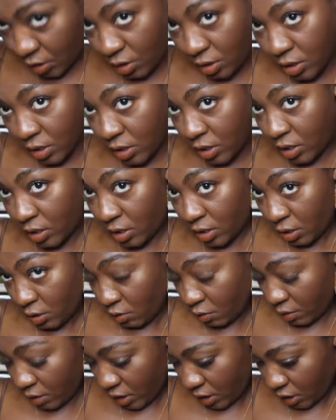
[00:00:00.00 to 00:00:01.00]
just
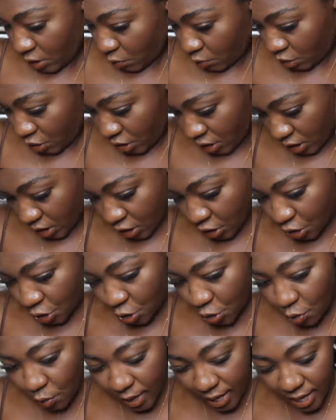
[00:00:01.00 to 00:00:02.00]
do this. We're just gonna
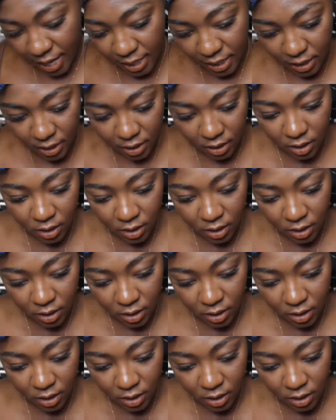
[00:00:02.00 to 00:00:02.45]
do it